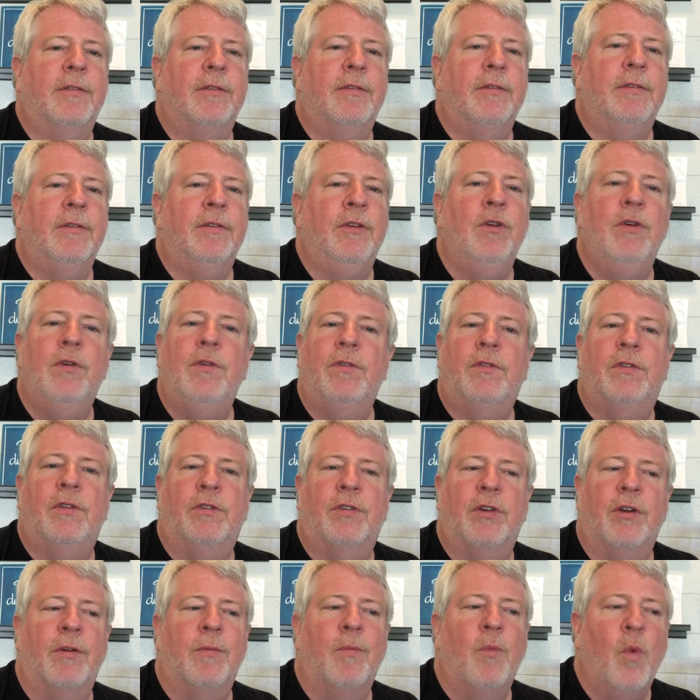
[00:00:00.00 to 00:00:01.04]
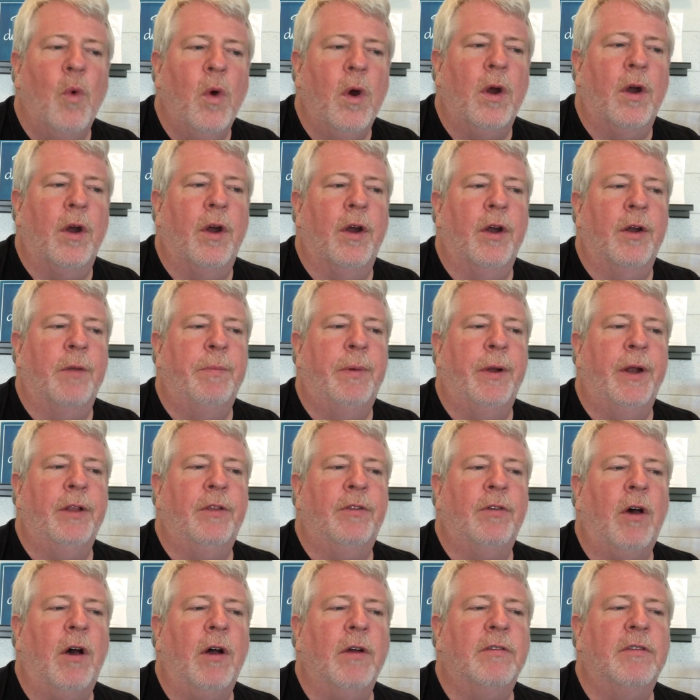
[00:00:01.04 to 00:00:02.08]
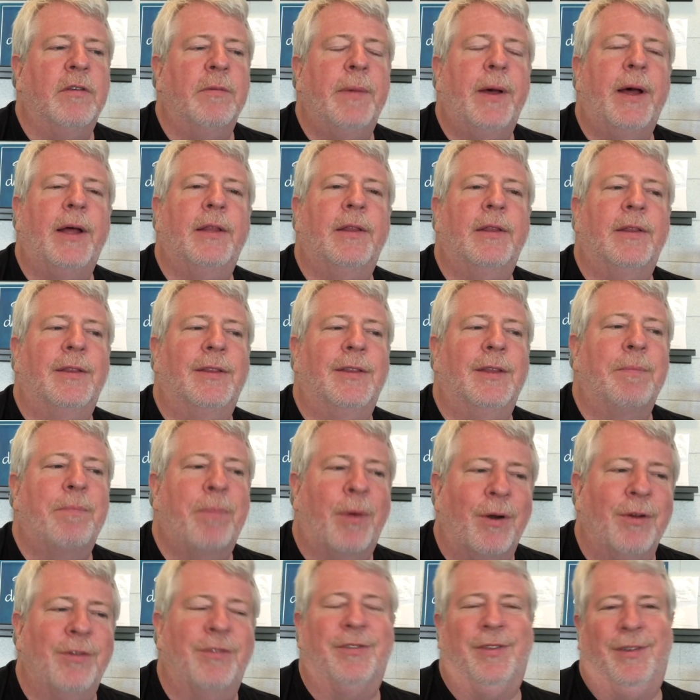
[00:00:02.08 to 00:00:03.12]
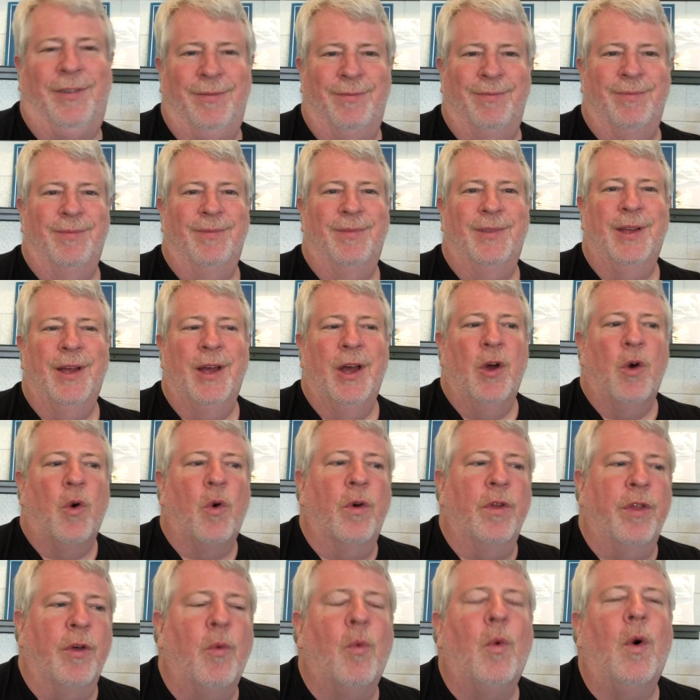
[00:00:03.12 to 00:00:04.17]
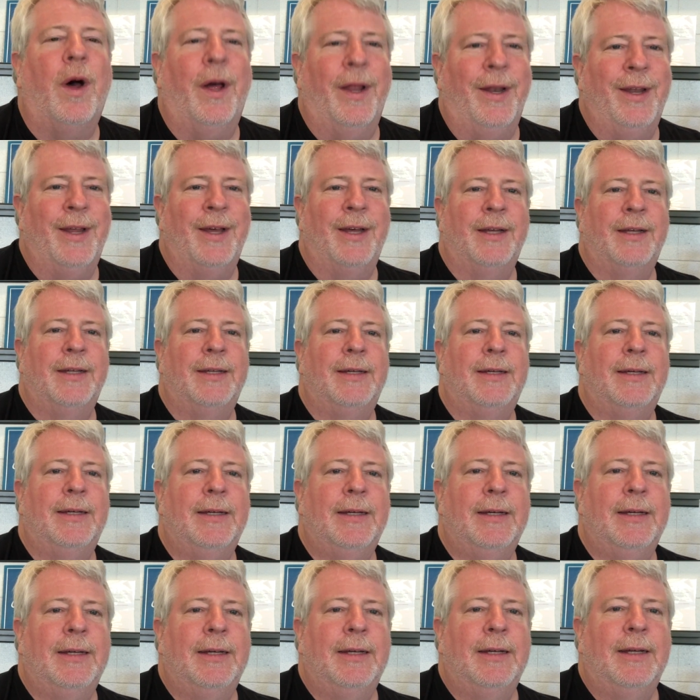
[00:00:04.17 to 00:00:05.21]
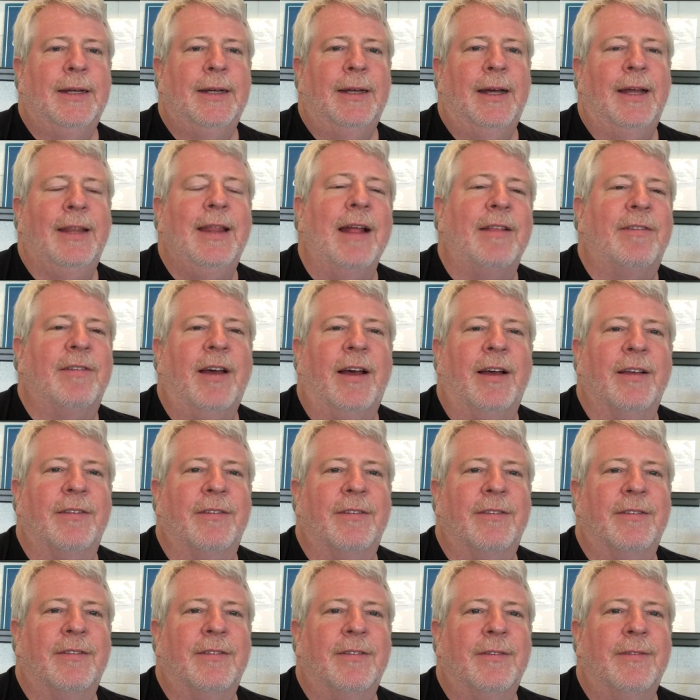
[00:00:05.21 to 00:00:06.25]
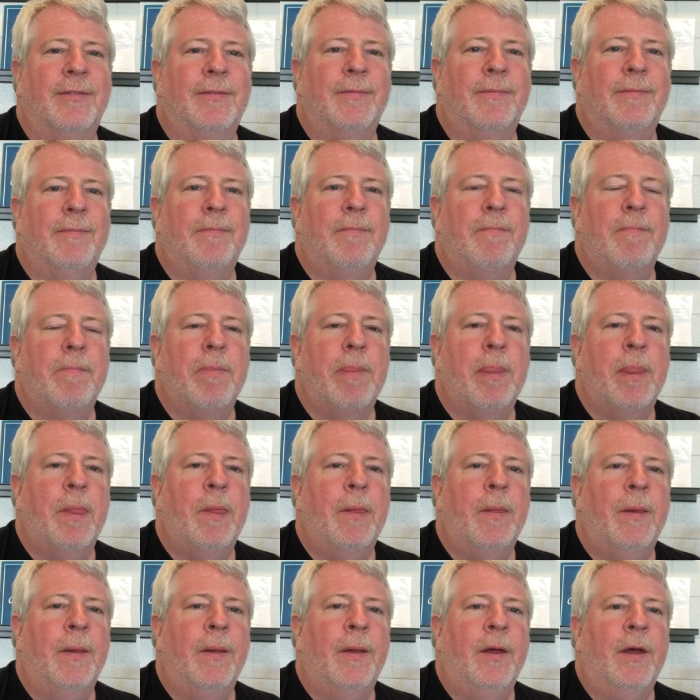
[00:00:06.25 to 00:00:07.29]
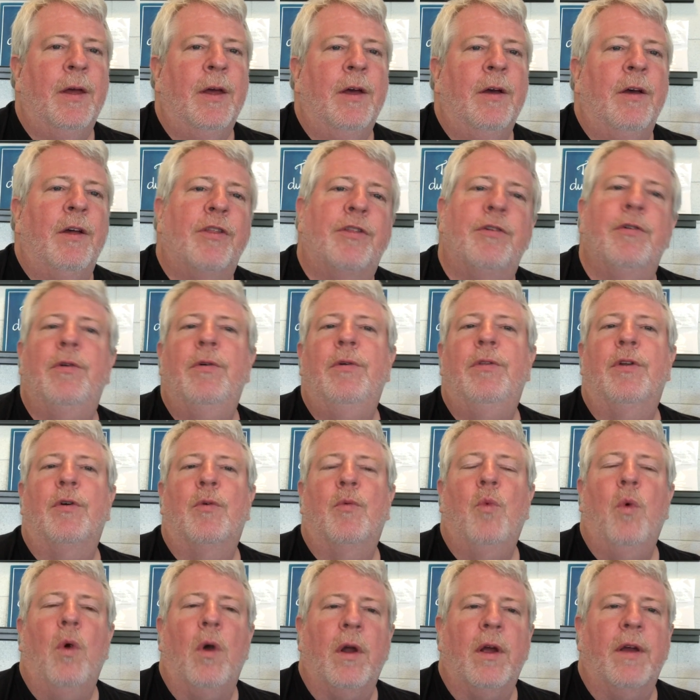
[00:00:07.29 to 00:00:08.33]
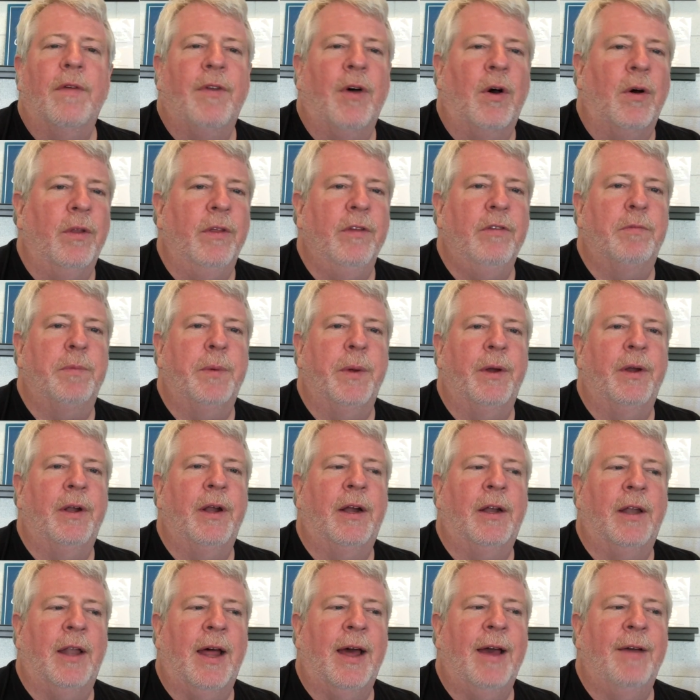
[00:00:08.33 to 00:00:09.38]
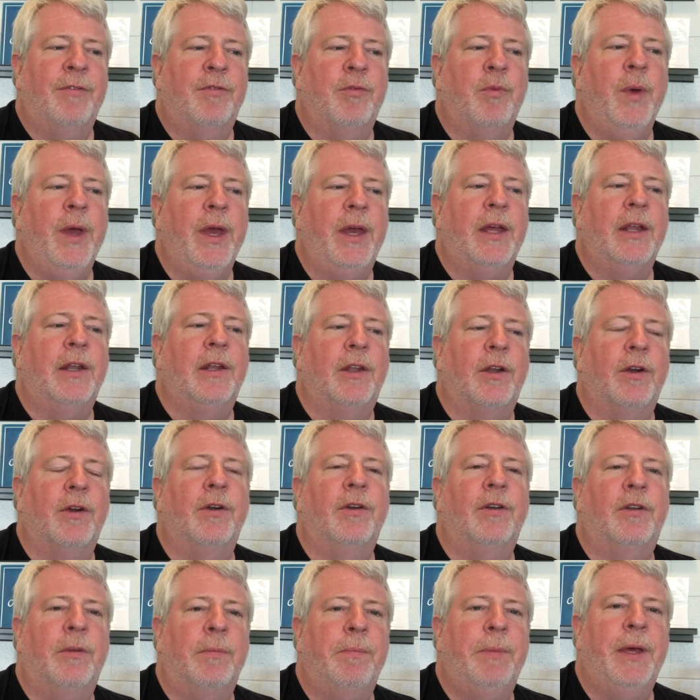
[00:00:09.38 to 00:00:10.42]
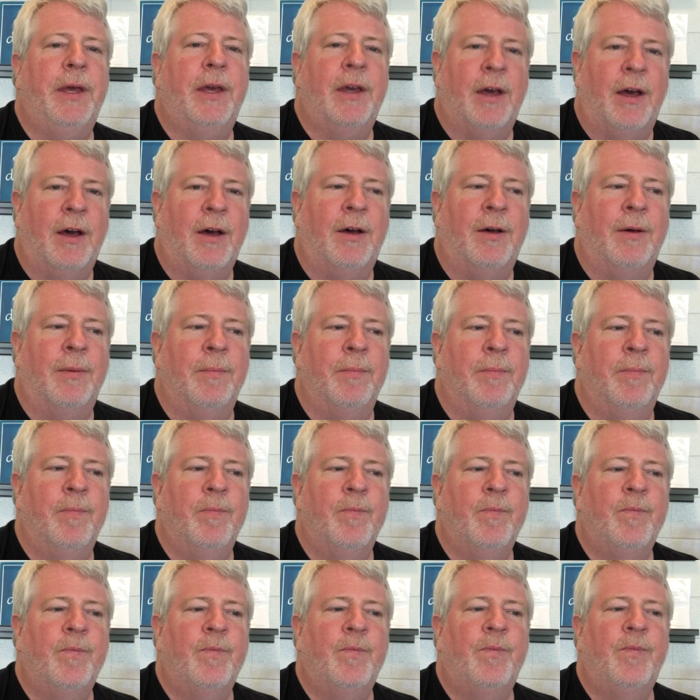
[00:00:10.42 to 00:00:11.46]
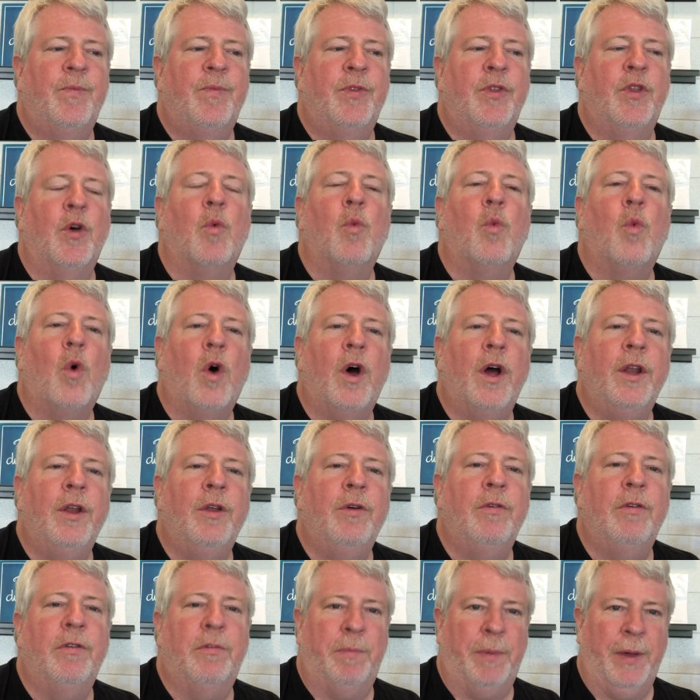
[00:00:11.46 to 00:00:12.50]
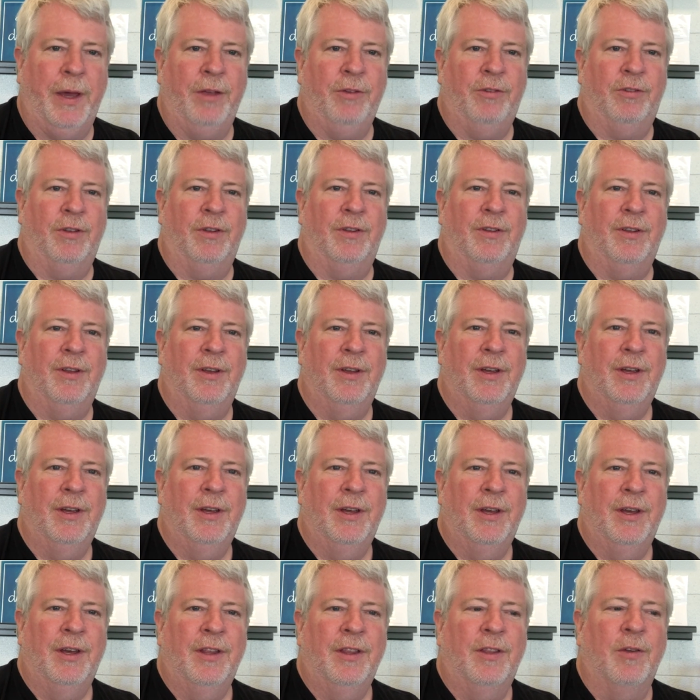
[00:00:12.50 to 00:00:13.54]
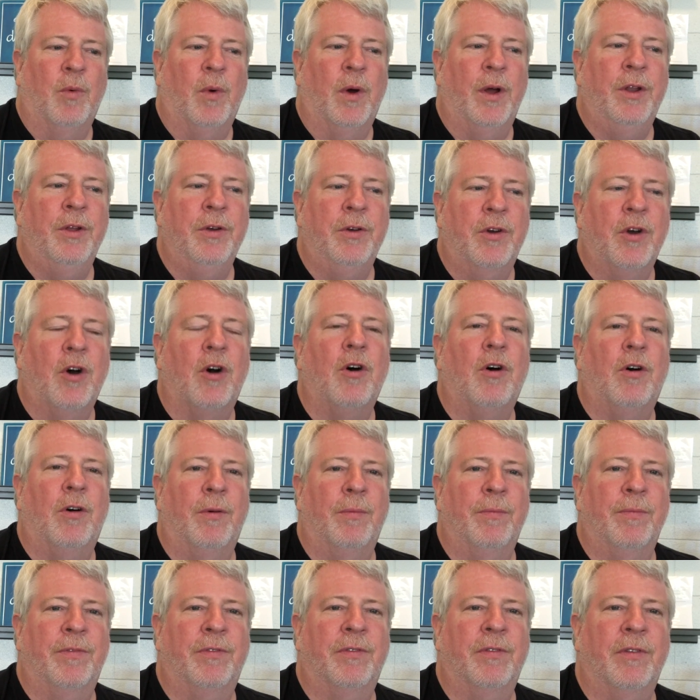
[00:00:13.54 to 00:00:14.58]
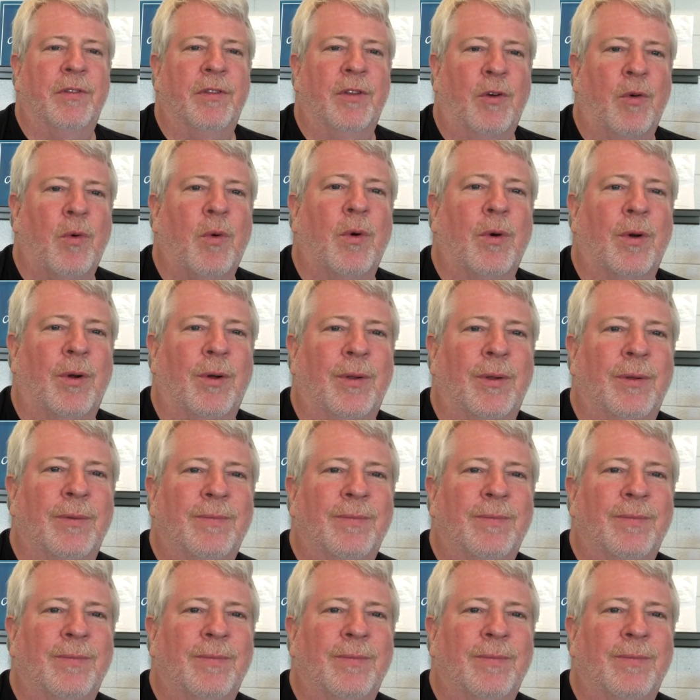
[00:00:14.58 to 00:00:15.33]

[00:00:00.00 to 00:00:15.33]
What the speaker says: use the term word, but it talks about the person or the one, and that's us. Through the work of the Holy Spirit in our lives, we can learn to become the one who is patient, the one who calms the quarrel.